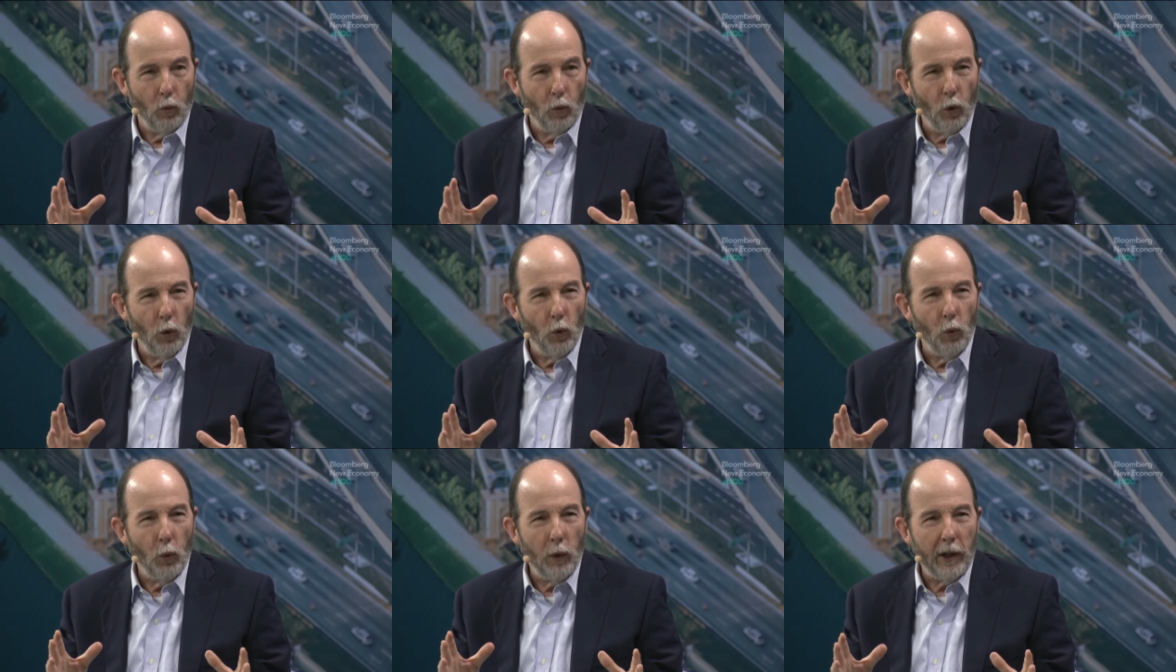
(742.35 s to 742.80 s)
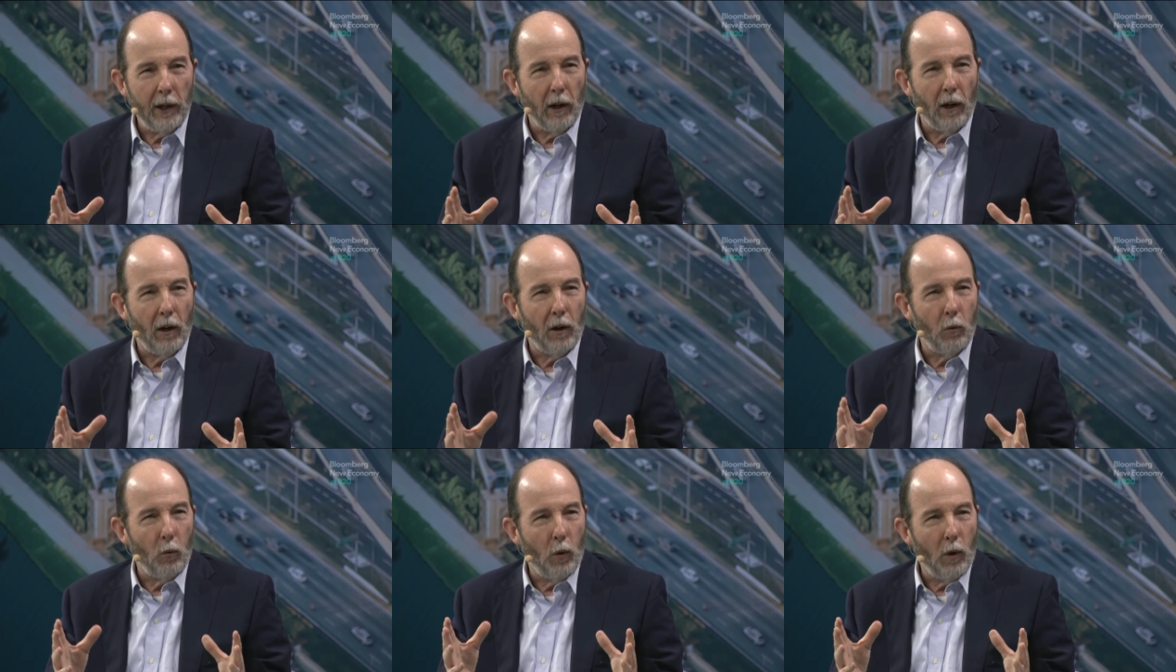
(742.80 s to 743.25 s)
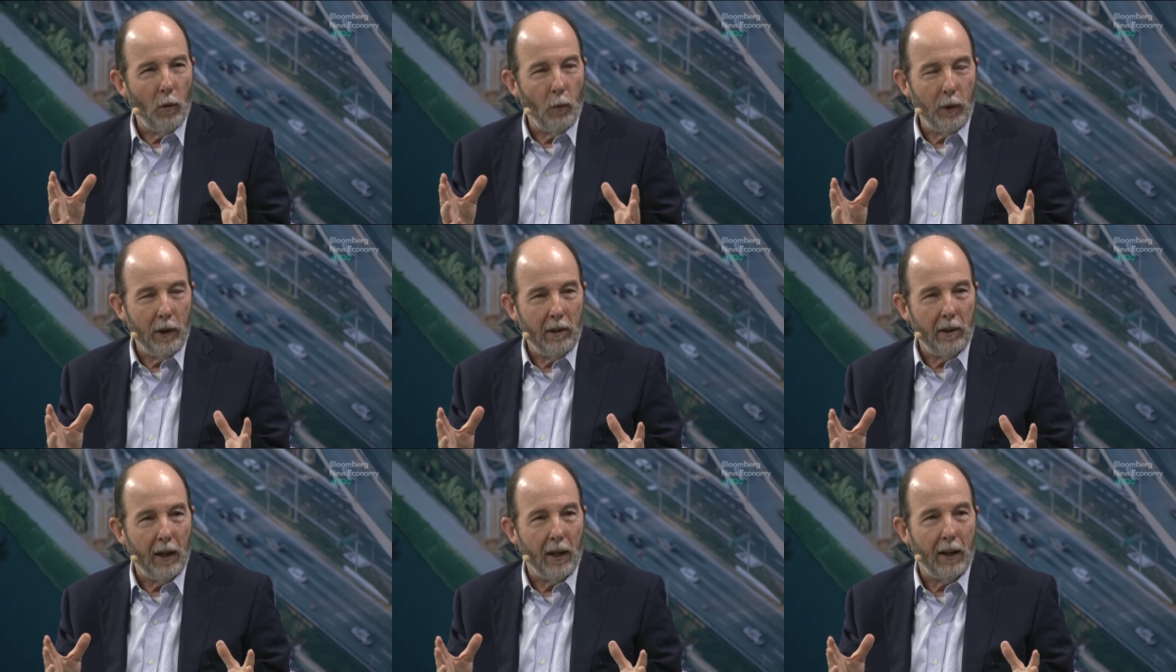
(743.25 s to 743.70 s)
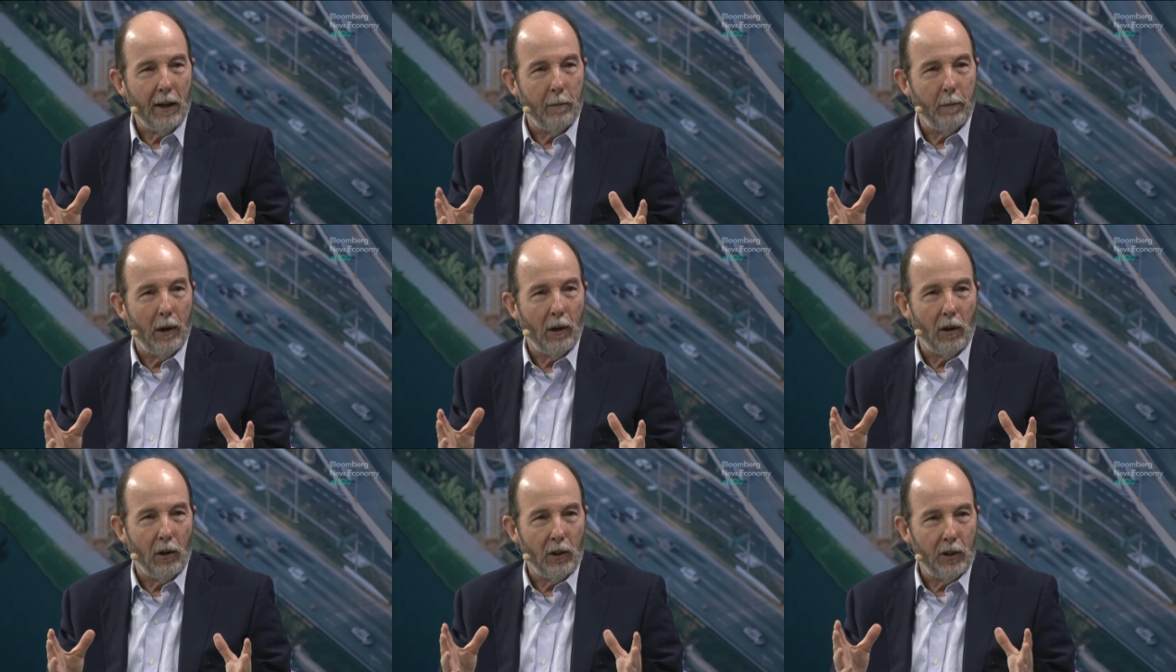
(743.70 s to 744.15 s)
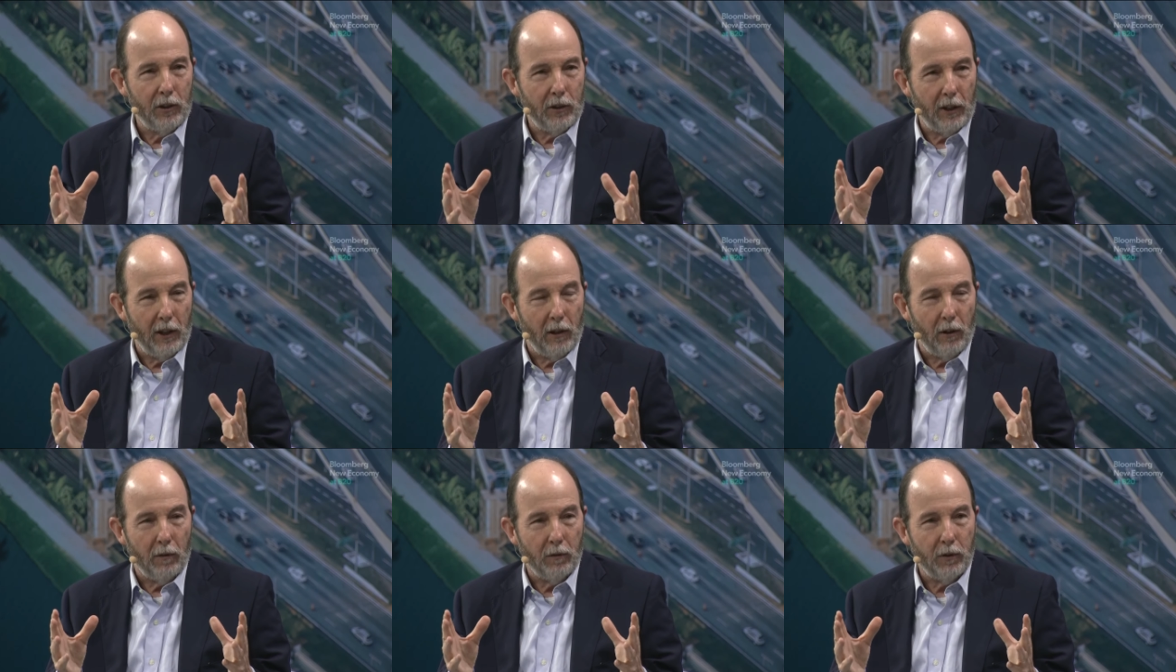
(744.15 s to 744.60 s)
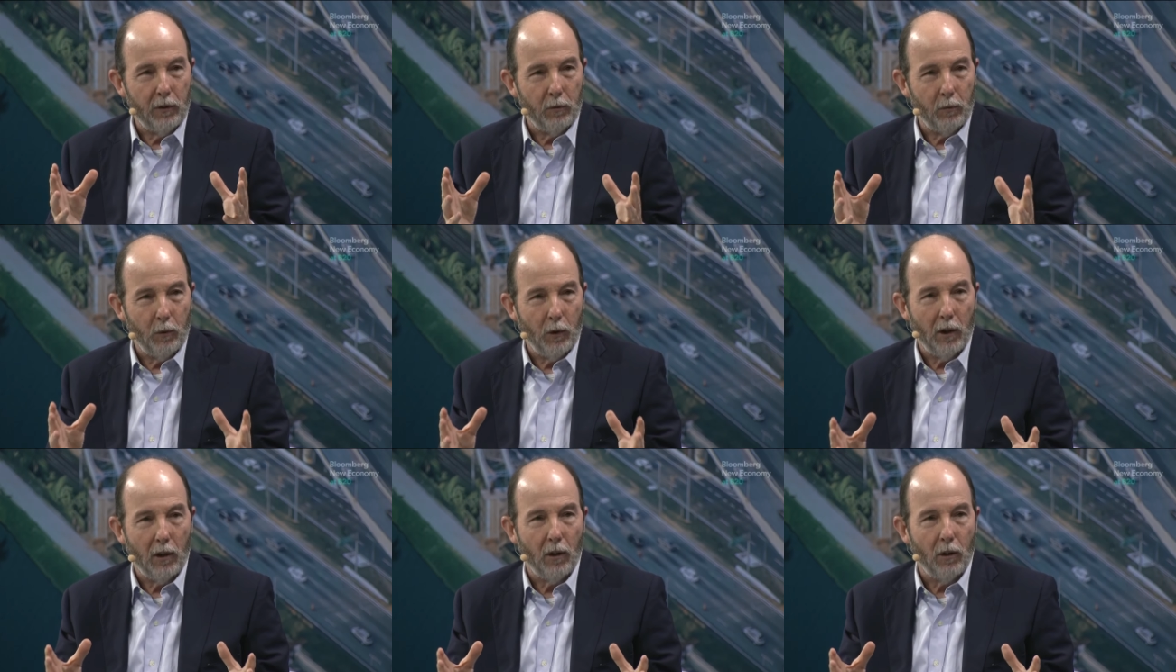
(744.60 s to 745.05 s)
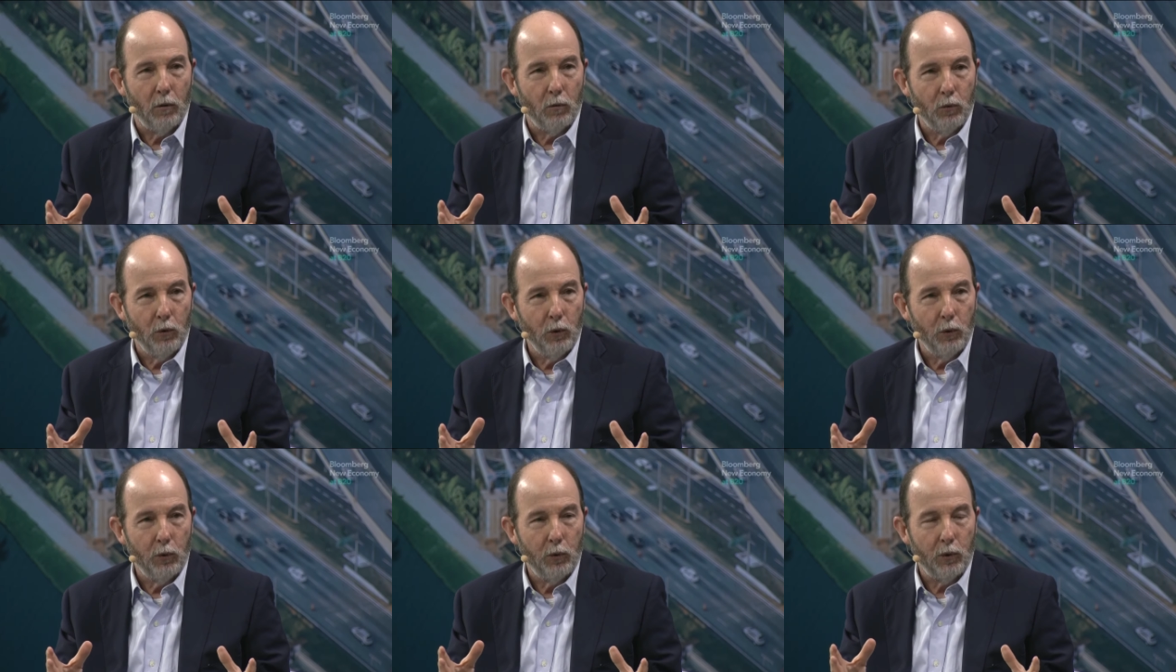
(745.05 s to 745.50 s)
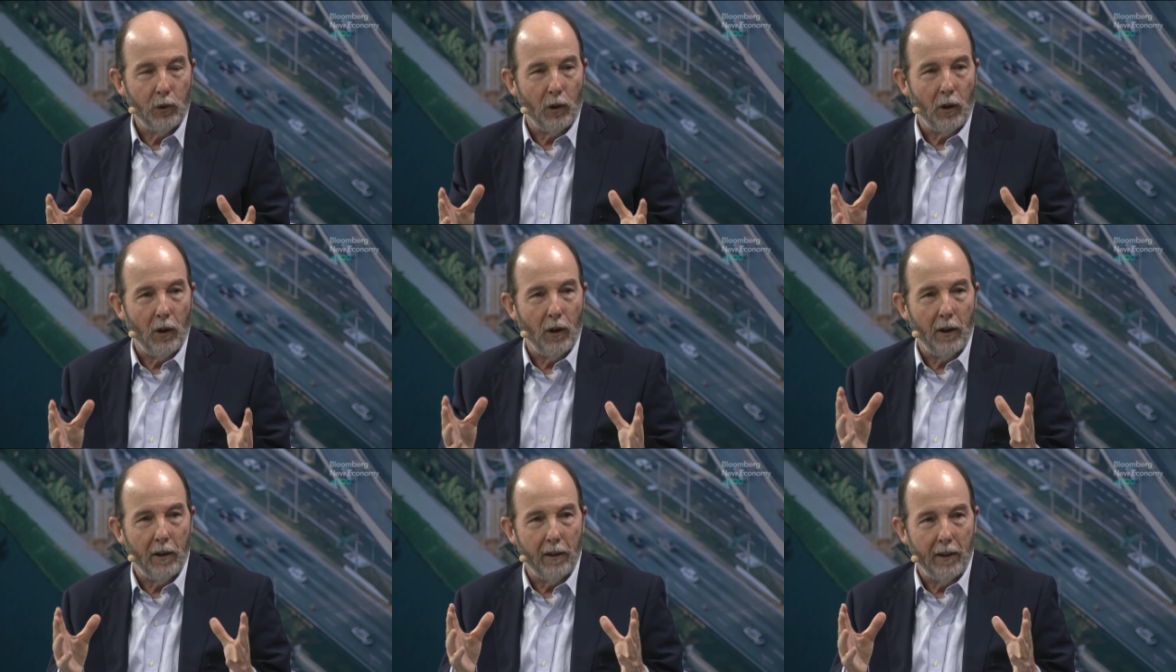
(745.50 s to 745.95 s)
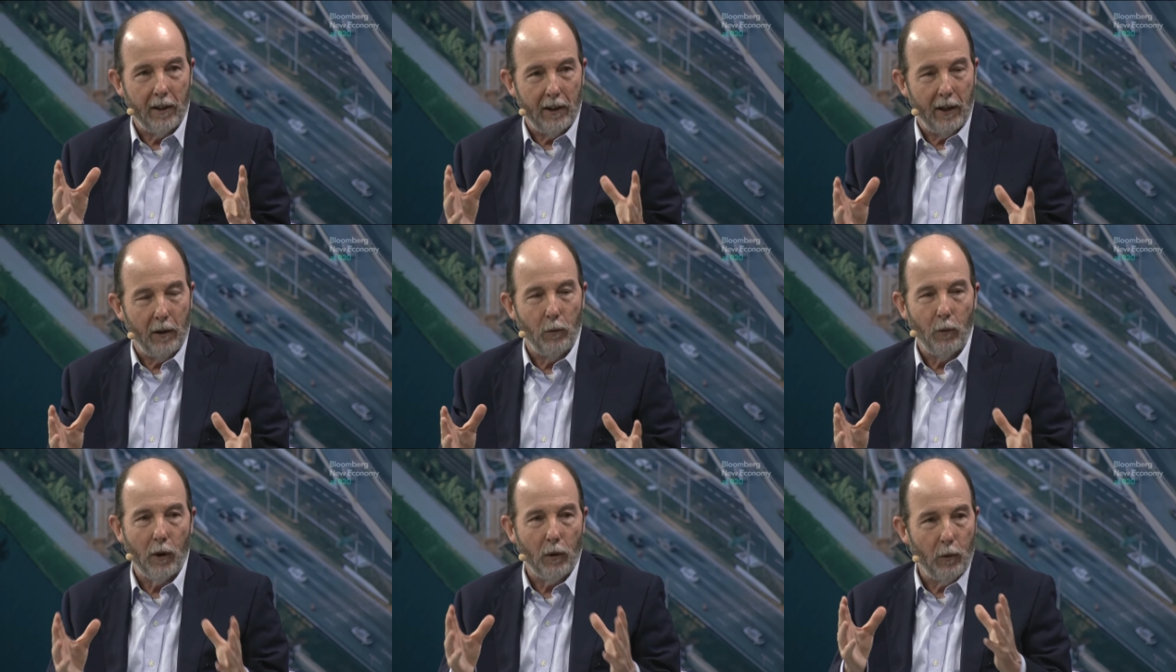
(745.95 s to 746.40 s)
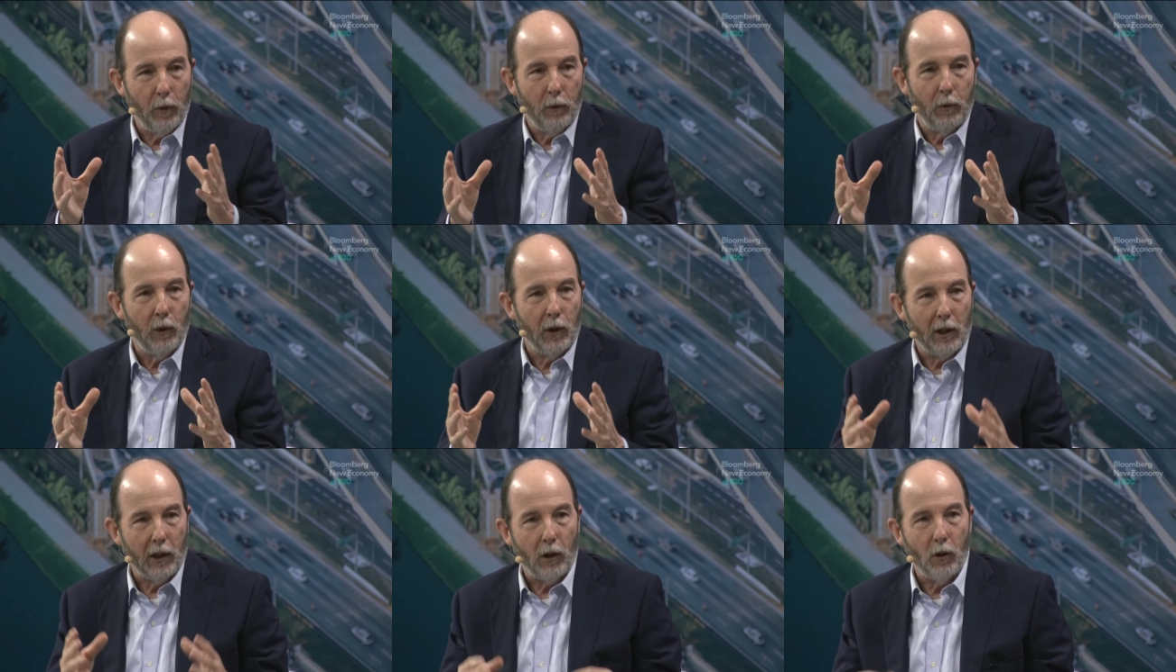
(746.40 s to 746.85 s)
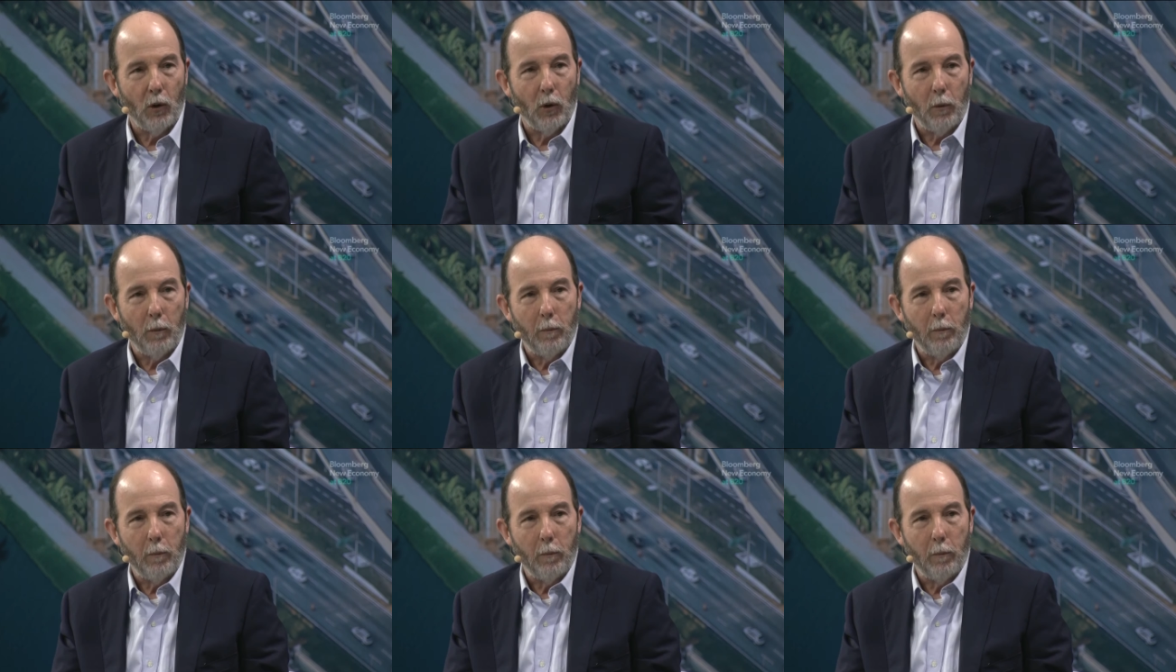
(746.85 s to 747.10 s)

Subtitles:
who we are, what we think about ourselves, what our roots are, and where we want to go.